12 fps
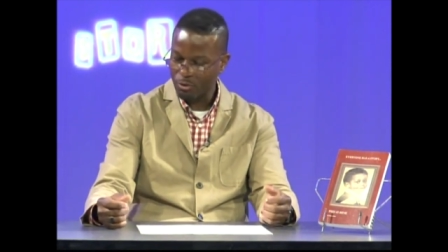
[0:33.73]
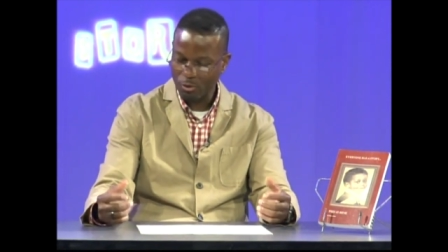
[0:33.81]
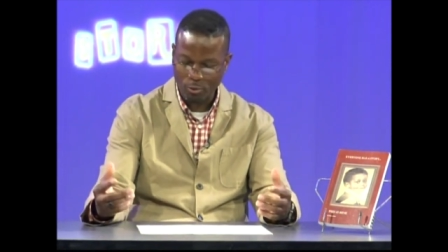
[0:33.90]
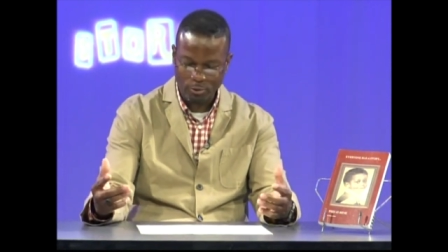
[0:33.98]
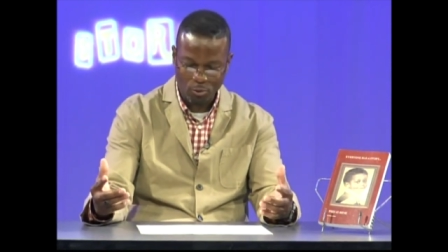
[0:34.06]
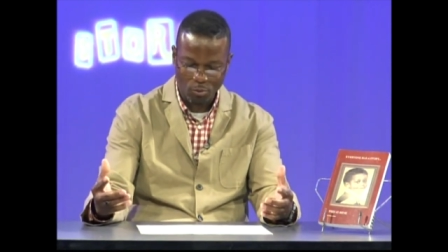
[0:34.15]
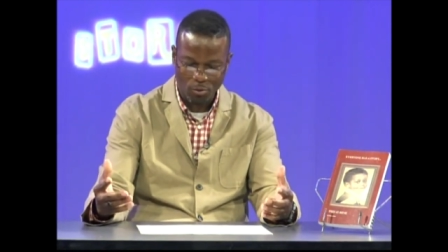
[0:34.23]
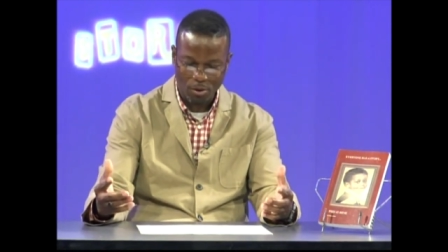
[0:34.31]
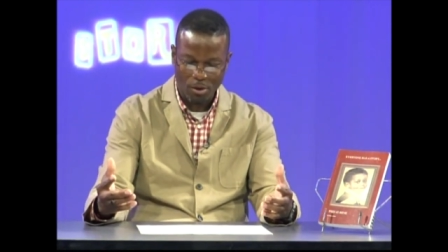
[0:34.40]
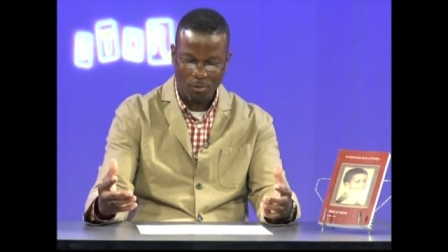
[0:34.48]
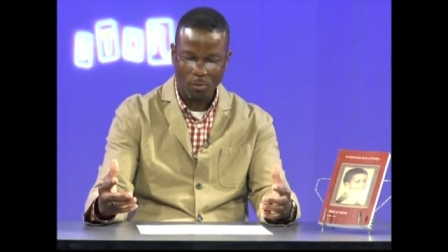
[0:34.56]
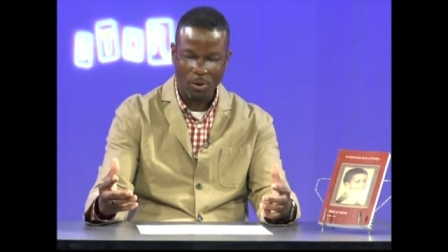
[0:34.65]
You know, so
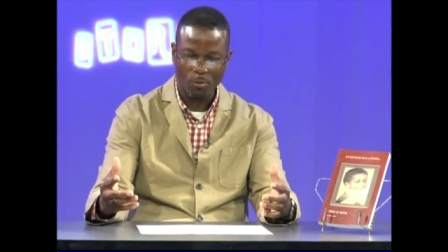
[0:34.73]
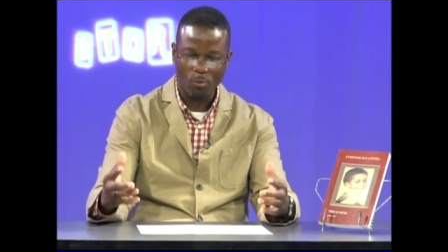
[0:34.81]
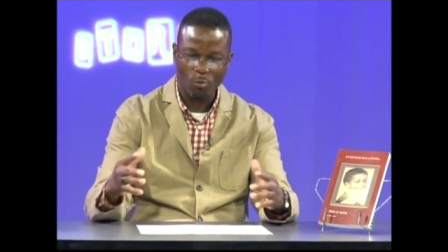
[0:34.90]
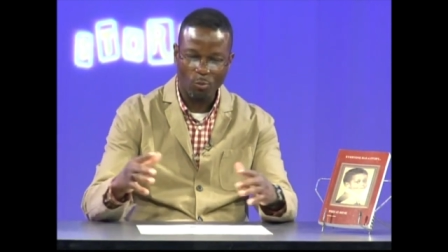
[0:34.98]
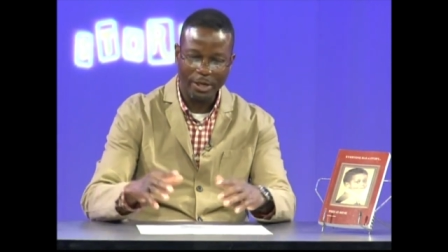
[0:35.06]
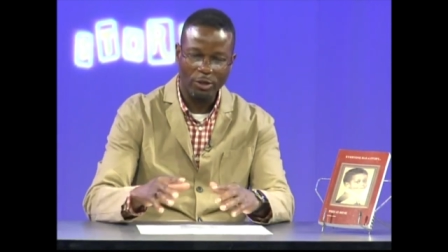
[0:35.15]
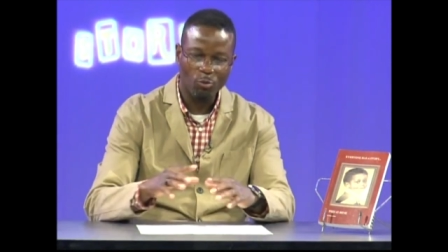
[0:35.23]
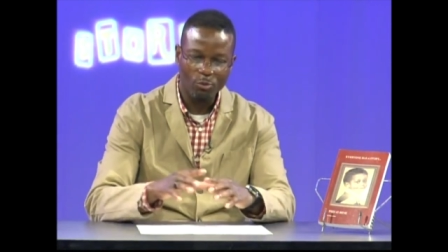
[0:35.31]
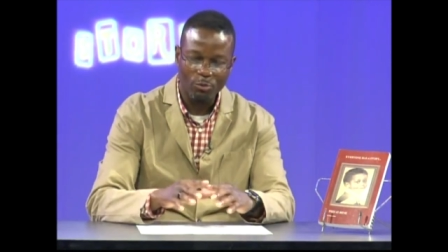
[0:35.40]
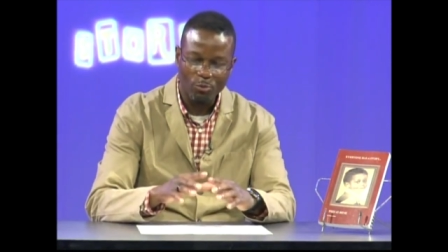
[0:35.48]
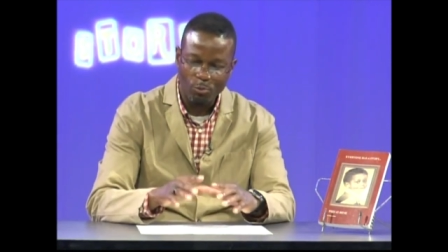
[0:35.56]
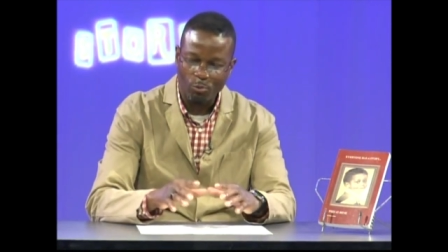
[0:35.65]
what what do
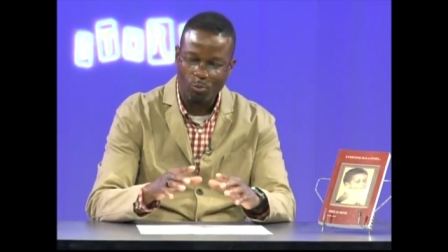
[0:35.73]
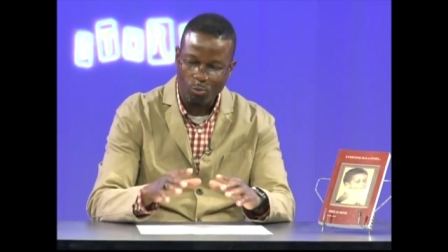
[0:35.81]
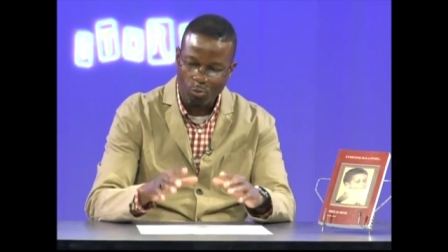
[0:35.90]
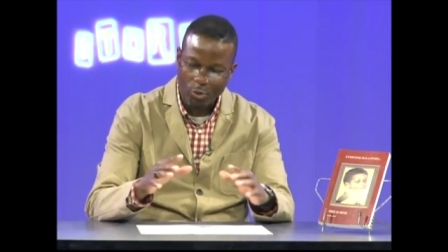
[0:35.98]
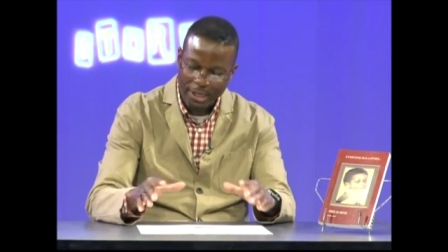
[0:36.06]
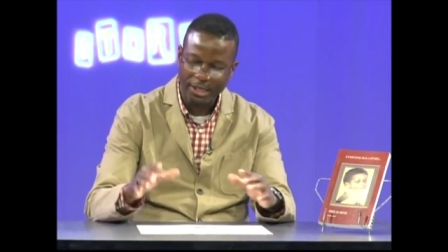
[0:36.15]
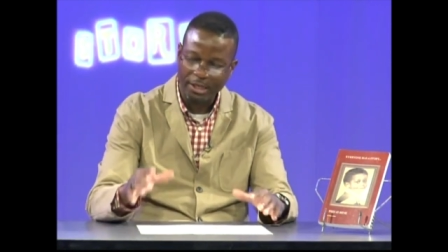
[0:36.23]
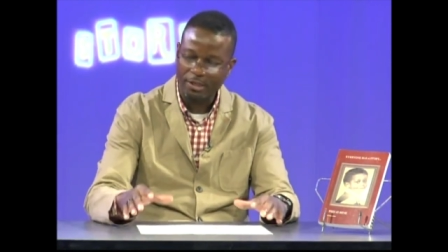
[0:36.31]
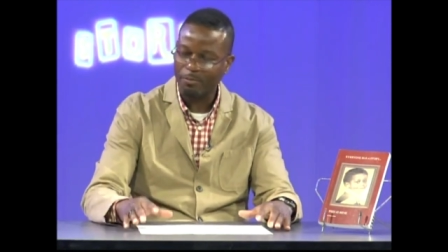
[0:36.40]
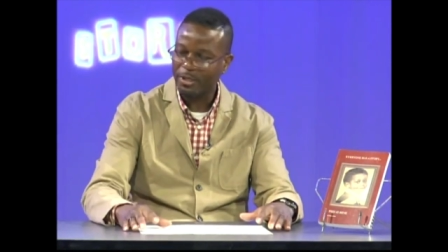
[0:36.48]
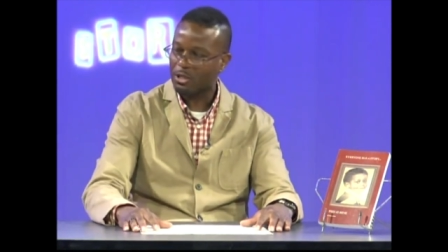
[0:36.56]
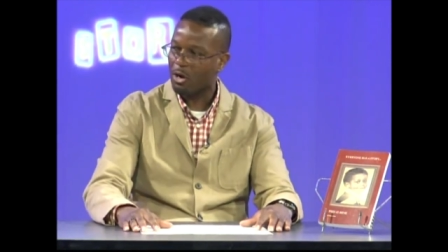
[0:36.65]
we really
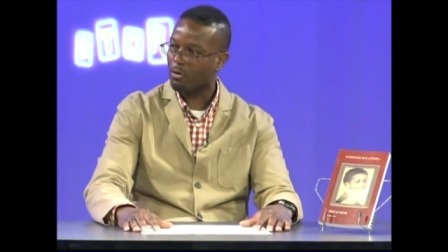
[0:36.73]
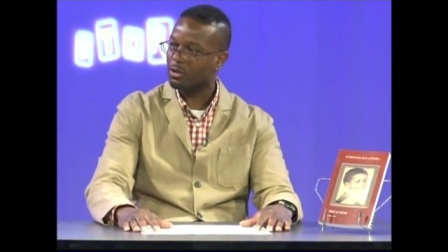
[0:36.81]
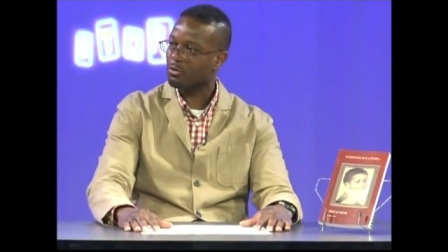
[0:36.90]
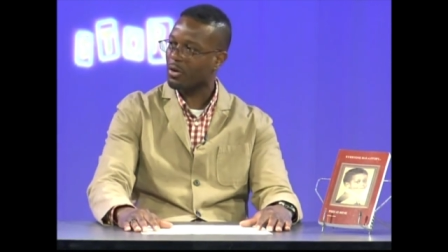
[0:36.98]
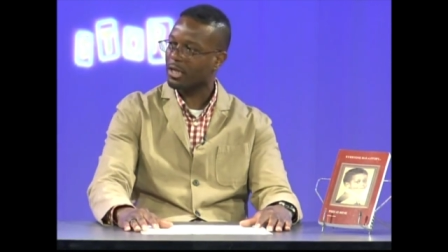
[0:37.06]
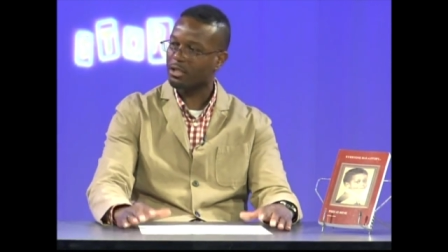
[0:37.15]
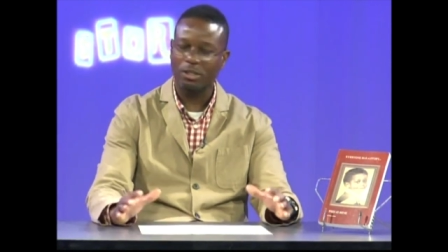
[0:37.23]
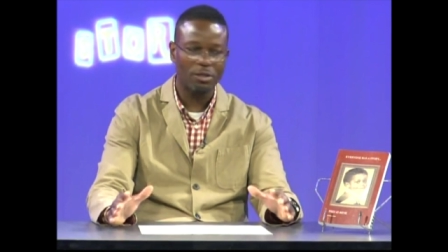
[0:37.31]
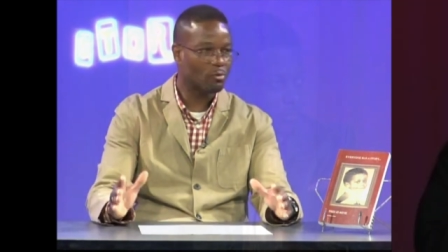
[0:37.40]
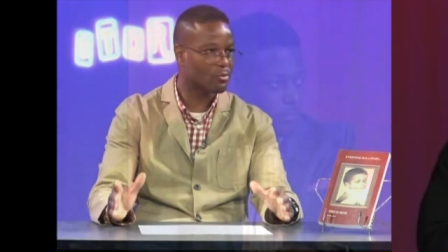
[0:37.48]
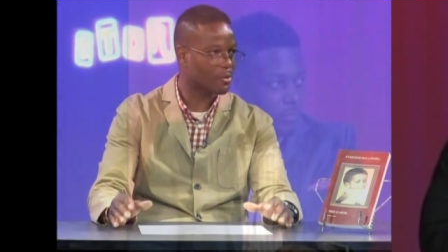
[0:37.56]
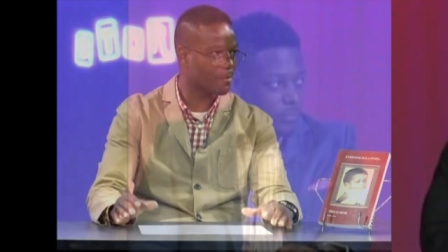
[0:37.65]
need to be talking to our
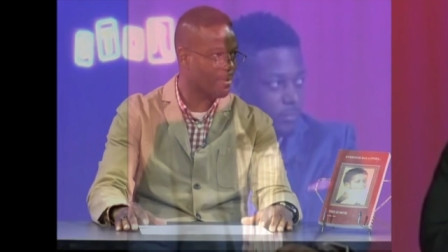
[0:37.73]
children